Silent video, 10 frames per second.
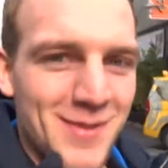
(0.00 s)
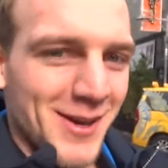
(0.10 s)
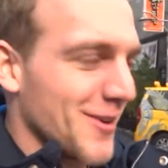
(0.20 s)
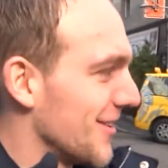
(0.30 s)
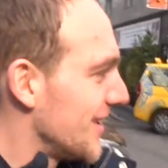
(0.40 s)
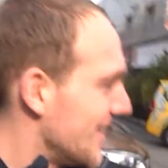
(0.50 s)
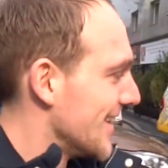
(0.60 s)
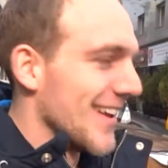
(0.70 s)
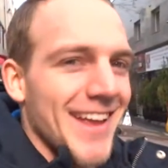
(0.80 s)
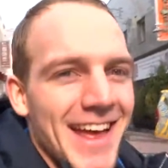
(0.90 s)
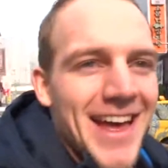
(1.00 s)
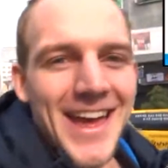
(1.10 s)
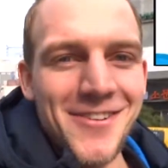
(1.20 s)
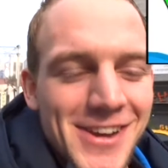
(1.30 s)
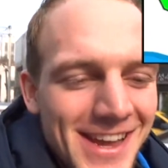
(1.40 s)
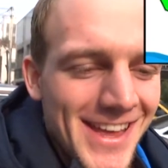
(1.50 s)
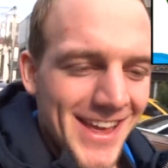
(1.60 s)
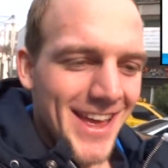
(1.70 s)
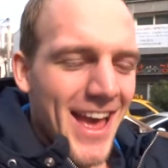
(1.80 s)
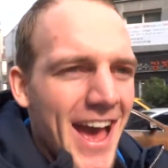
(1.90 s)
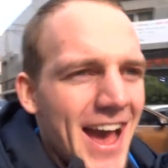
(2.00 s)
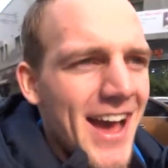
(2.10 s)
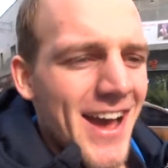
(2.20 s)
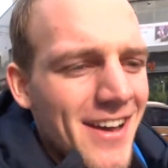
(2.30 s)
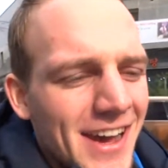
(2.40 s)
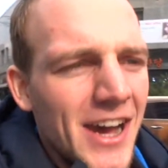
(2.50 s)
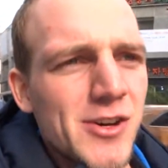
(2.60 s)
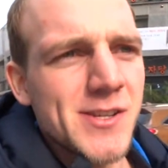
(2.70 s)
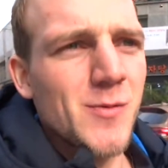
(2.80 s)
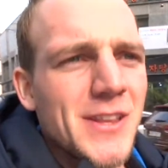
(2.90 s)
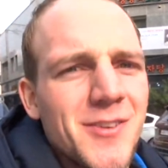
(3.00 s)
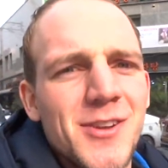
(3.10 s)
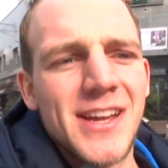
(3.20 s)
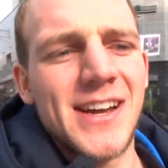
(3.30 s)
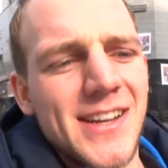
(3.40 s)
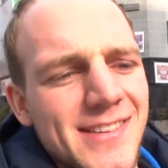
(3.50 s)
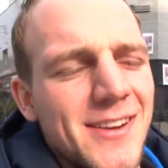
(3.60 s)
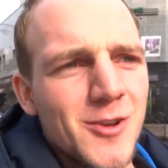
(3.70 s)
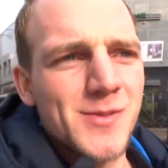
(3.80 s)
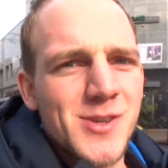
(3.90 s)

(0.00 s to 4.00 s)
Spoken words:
by a car. Anyway, I also went to the telecom